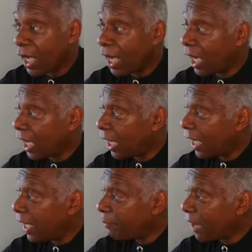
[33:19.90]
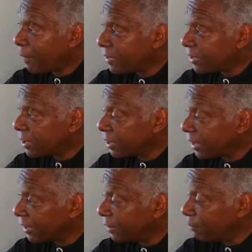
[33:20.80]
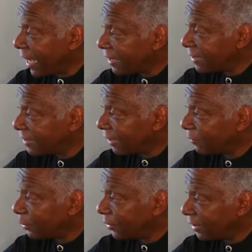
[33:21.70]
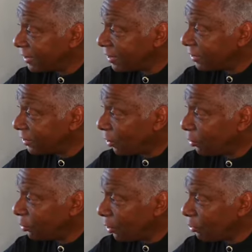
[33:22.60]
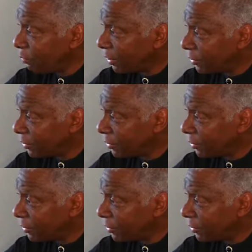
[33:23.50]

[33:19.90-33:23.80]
and probably just looked at the man and said, well, this is old oatmeal.